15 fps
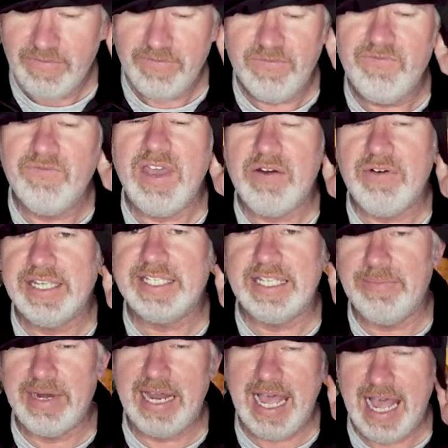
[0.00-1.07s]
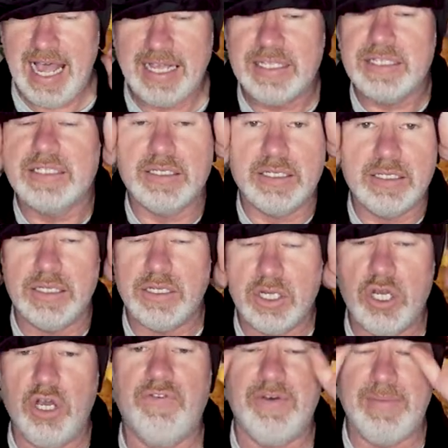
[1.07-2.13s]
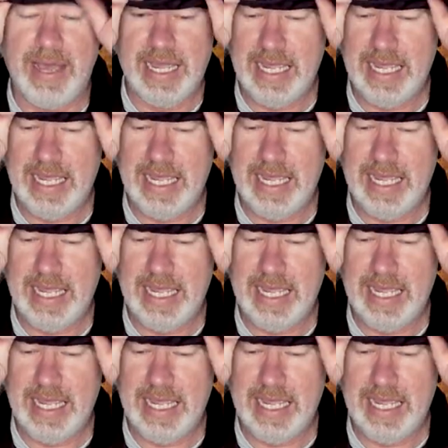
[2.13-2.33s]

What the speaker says: Very similar hats, cover my